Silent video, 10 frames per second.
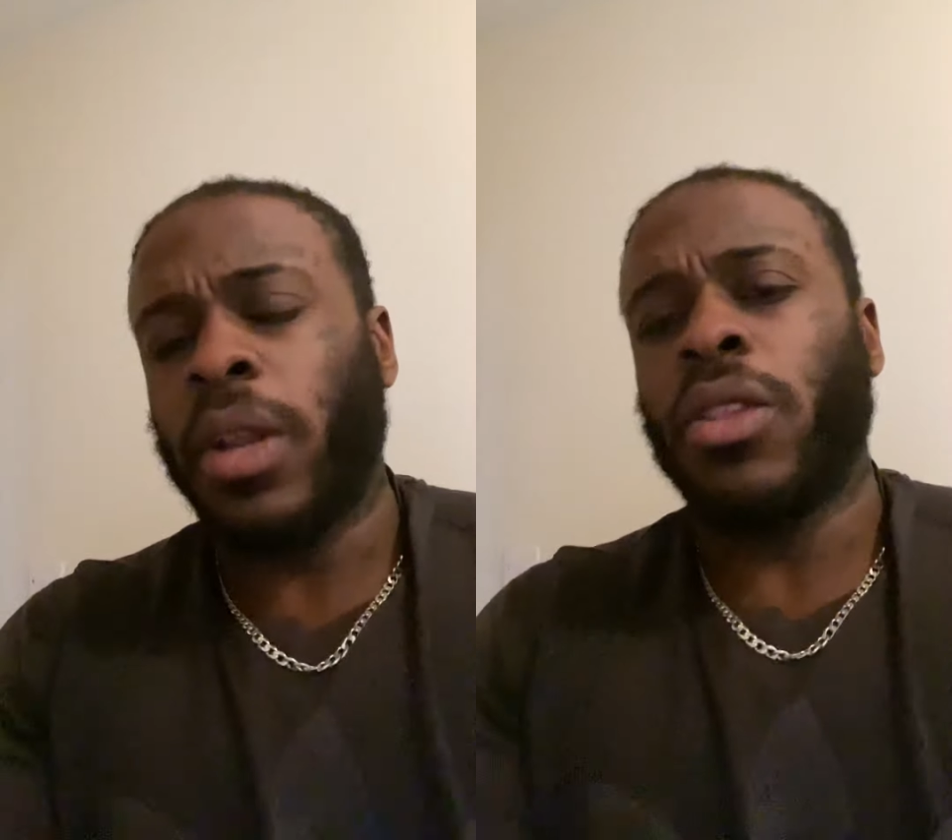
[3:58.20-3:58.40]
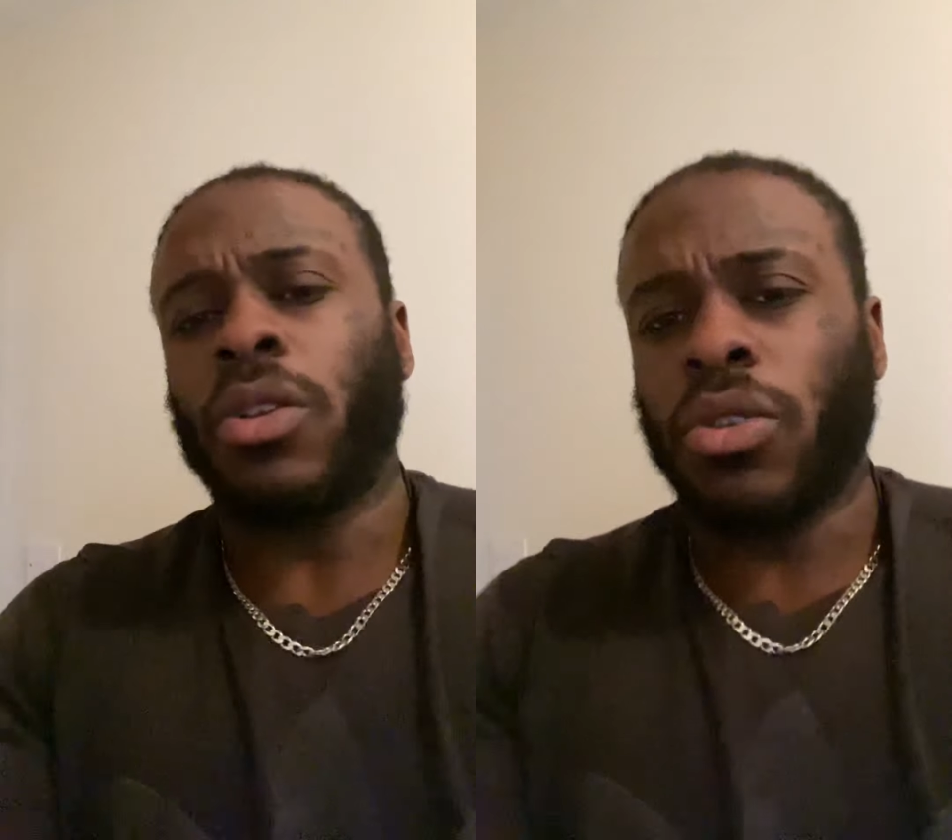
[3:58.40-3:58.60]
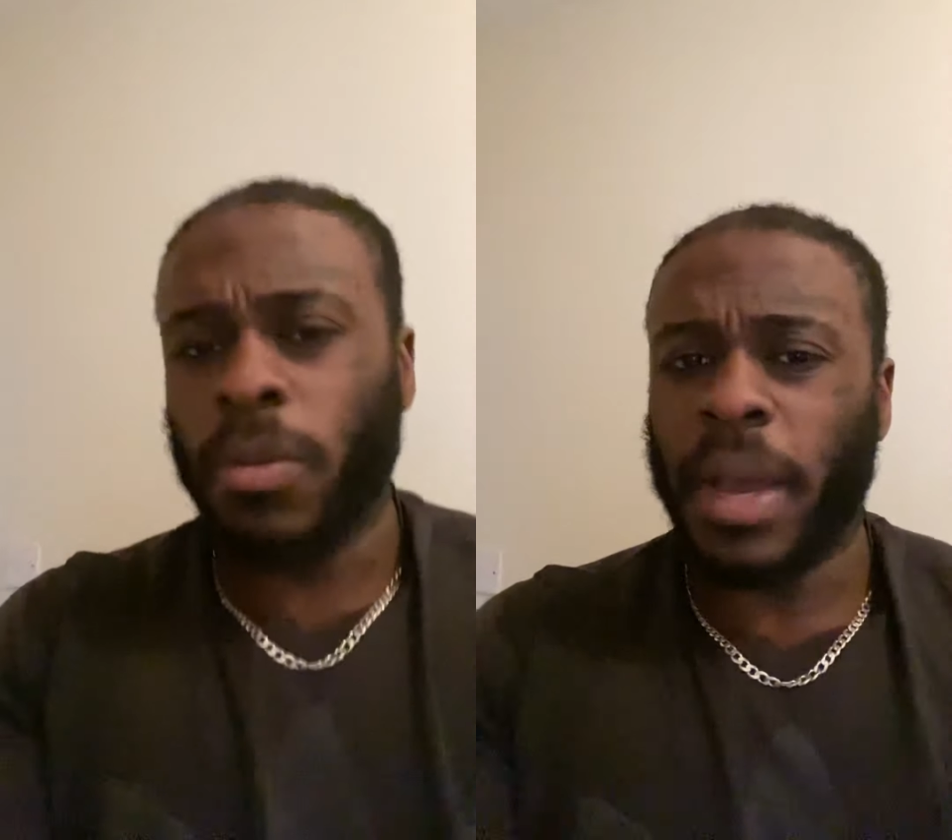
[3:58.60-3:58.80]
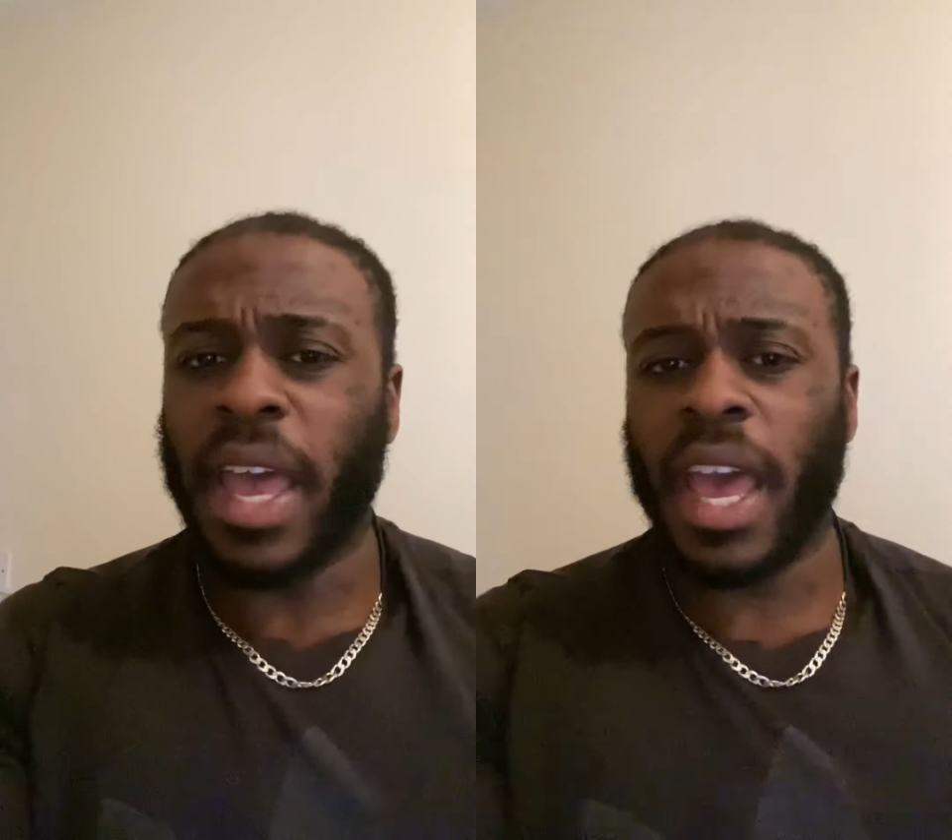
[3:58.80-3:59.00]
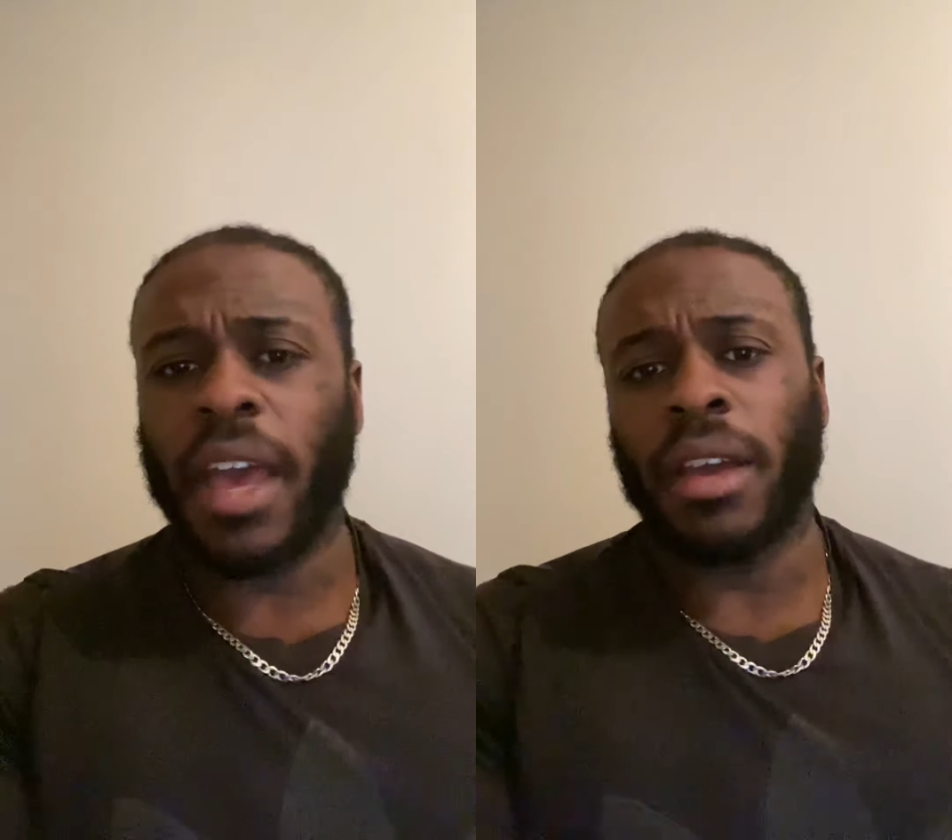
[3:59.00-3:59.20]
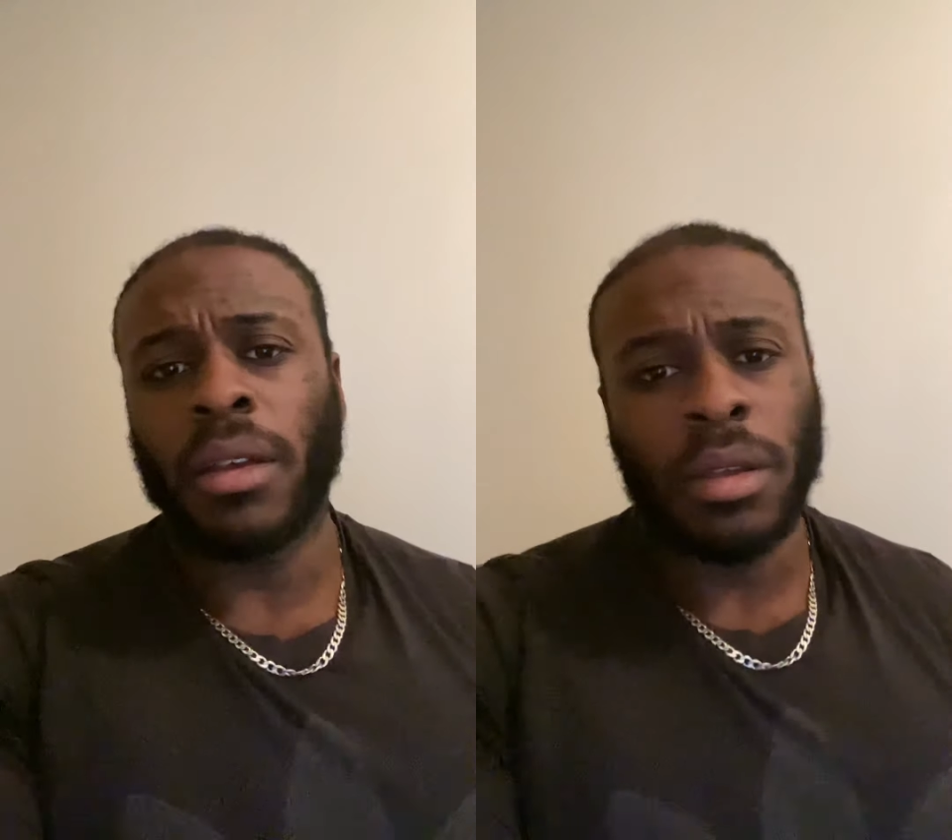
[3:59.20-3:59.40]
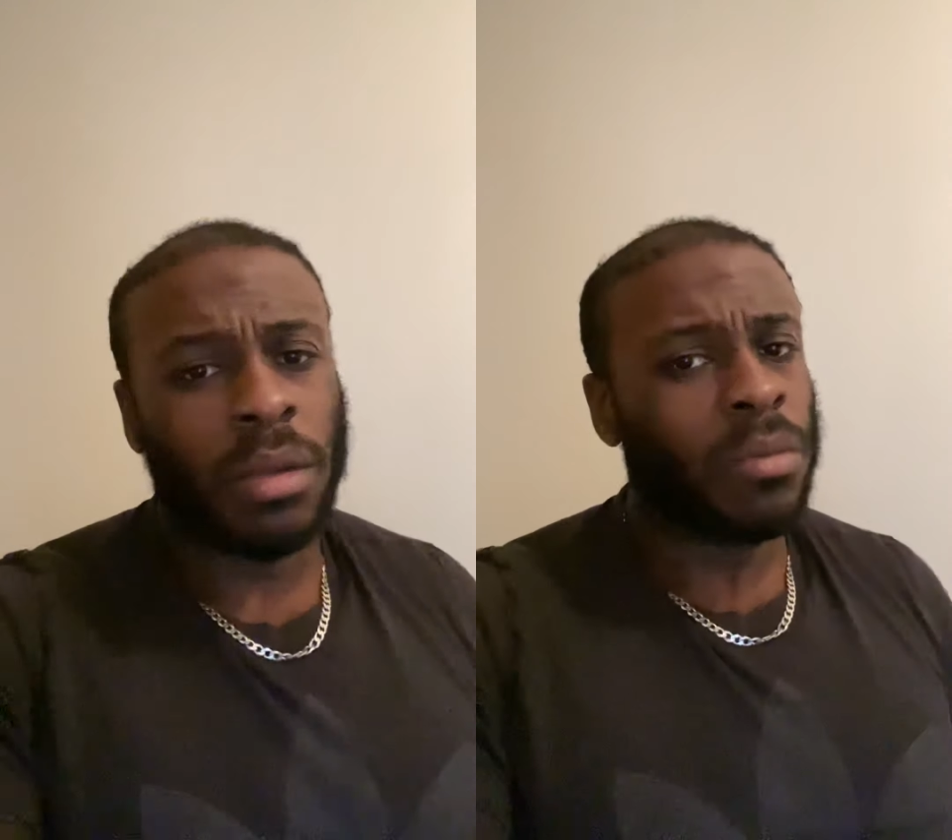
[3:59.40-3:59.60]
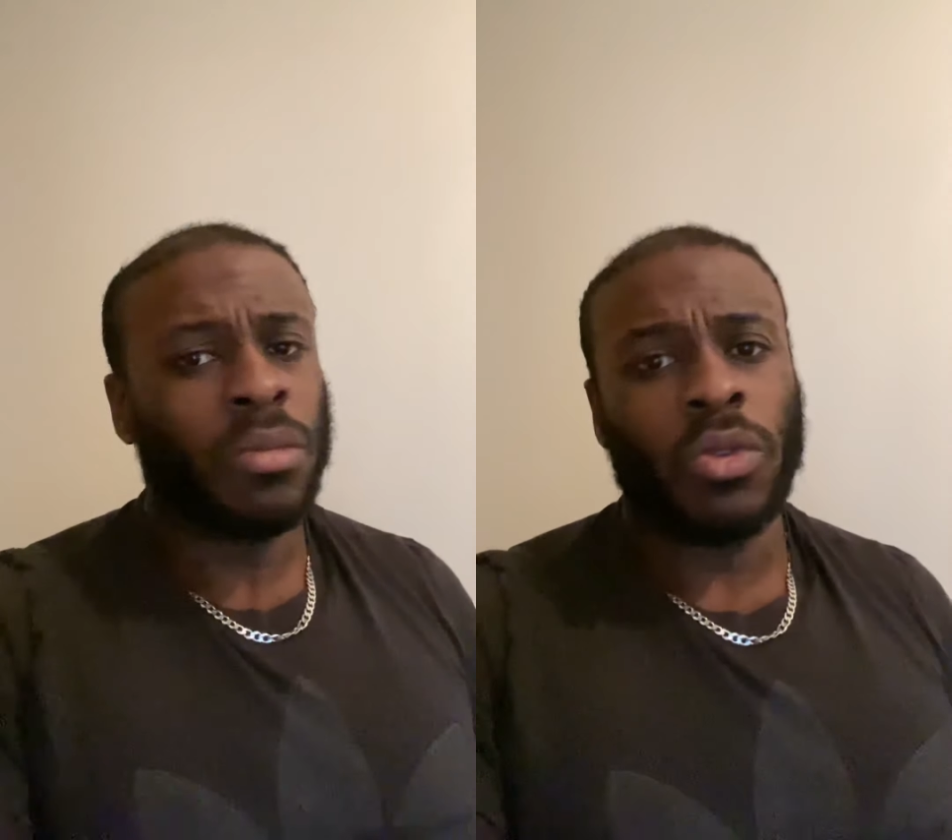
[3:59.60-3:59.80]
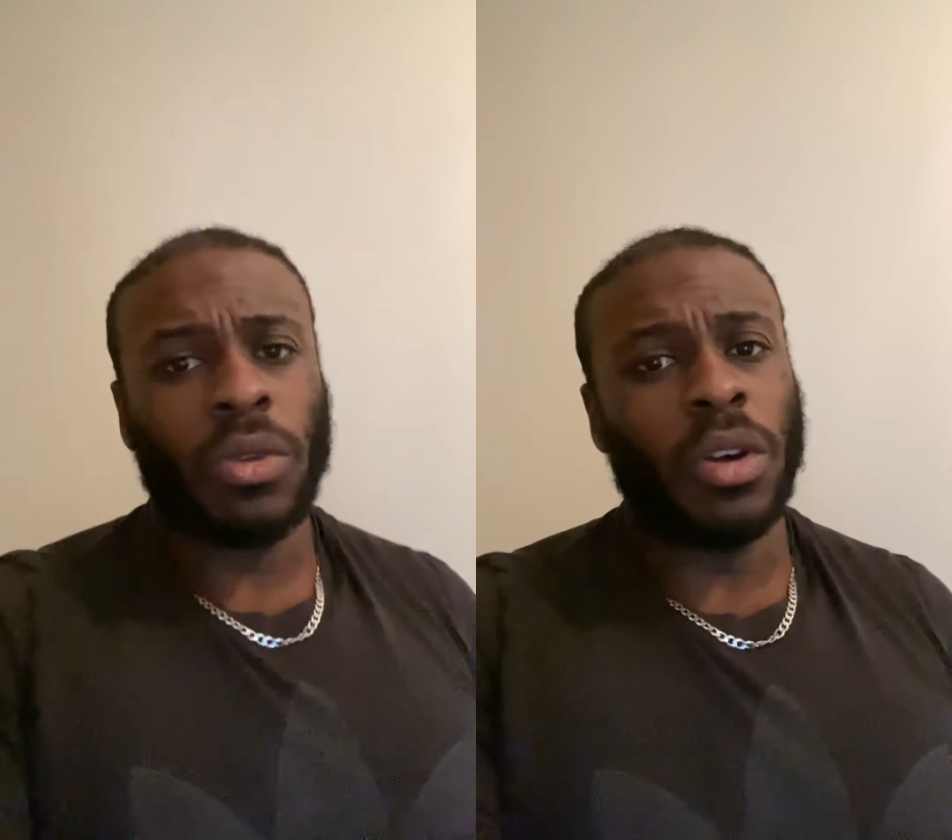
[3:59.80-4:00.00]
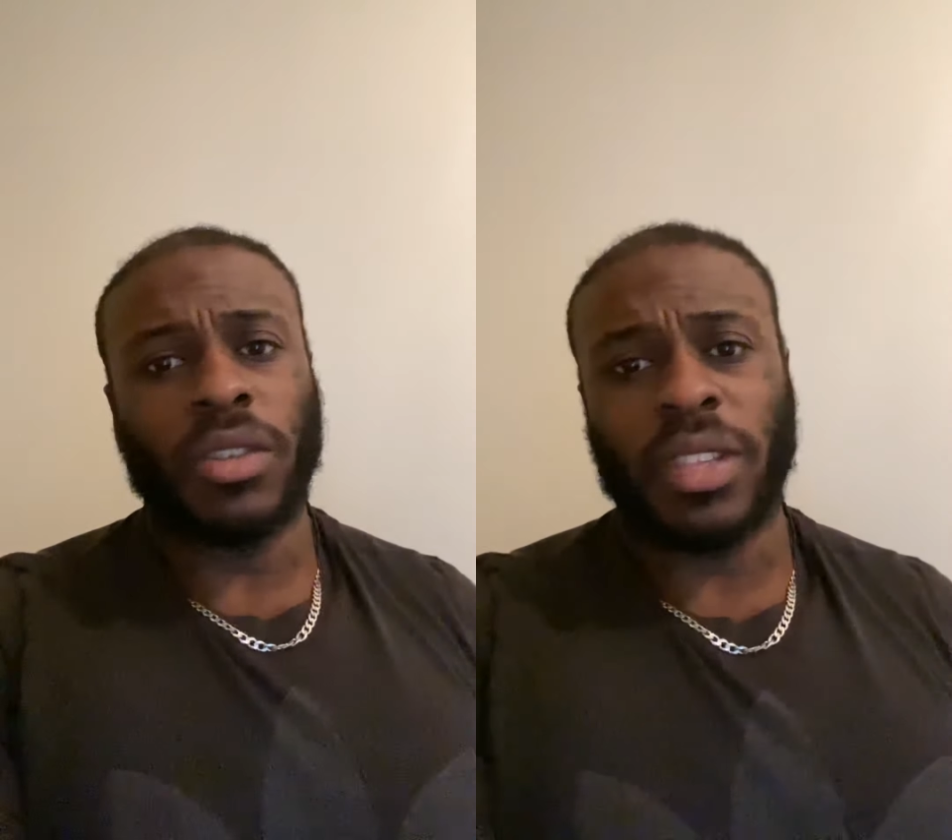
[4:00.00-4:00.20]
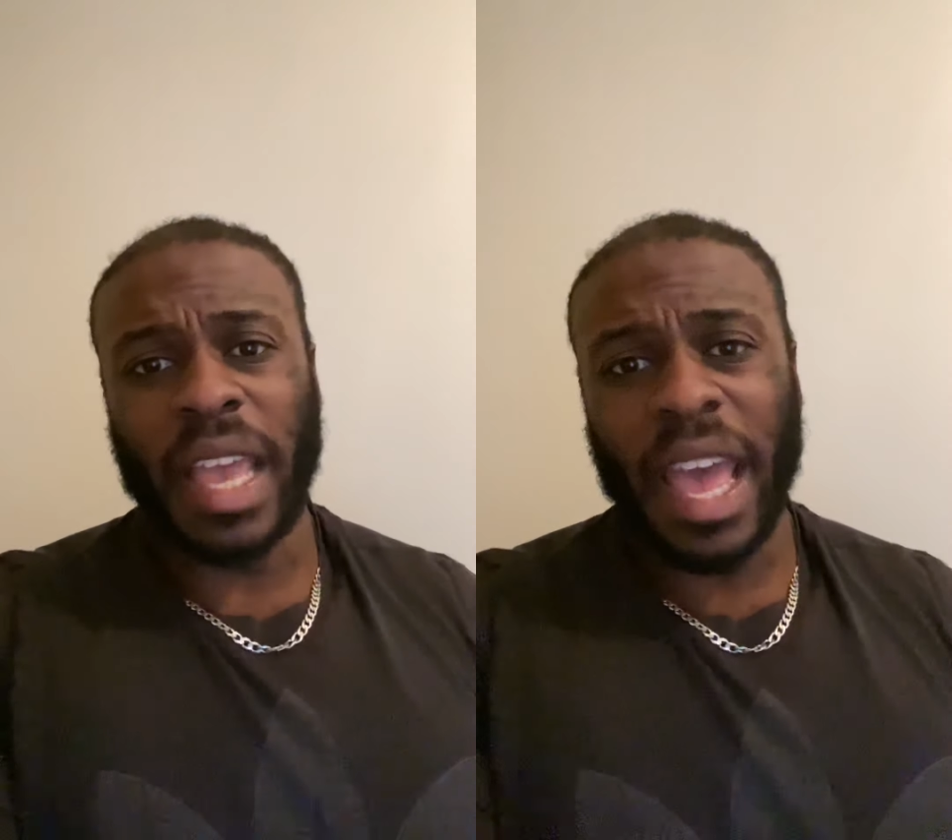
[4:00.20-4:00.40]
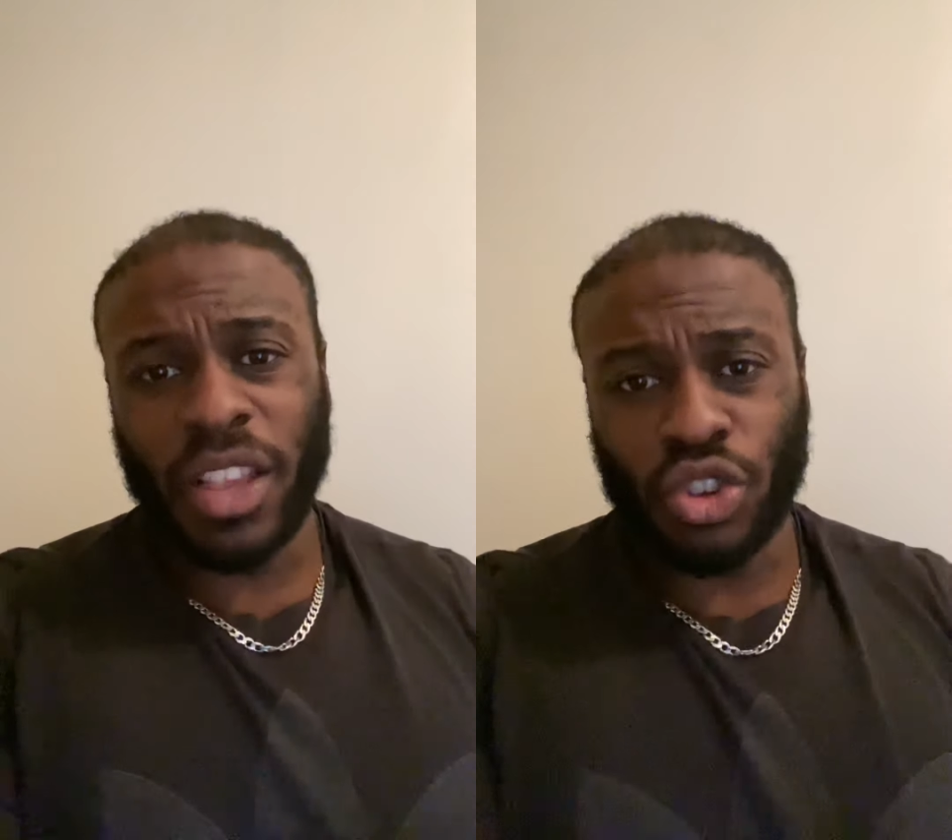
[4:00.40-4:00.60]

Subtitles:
and not do my hair, because the hair